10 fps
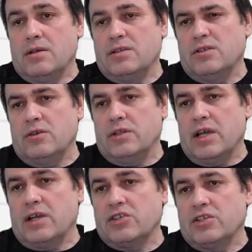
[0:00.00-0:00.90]
it's
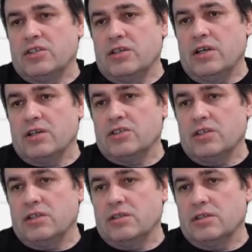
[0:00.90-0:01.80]
not actu
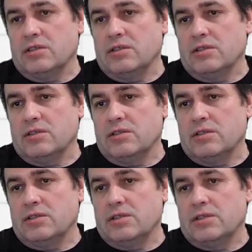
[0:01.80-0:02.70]
actually the uh,
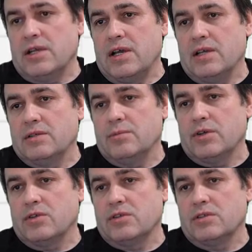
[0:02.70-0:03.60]
size
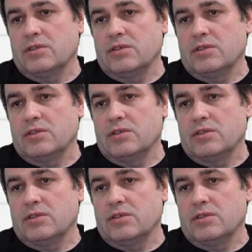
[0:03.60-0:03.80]
because